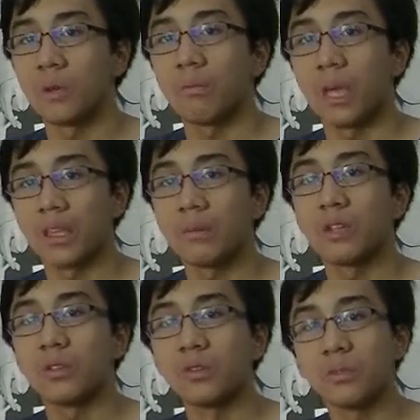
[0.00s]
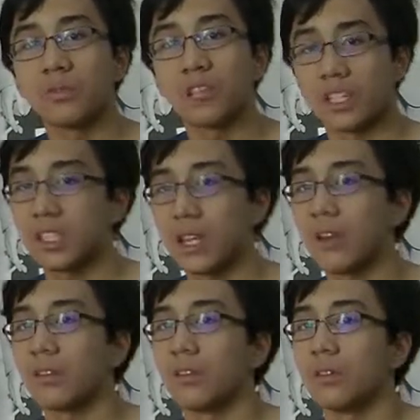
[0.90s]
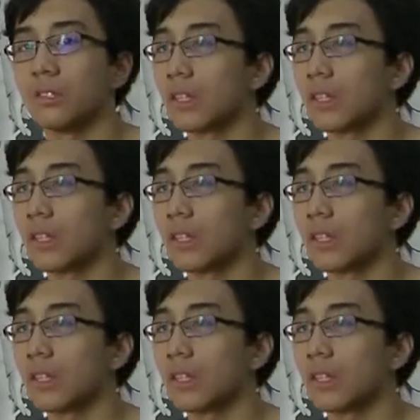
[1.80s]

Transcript: make them into full-fledged characters.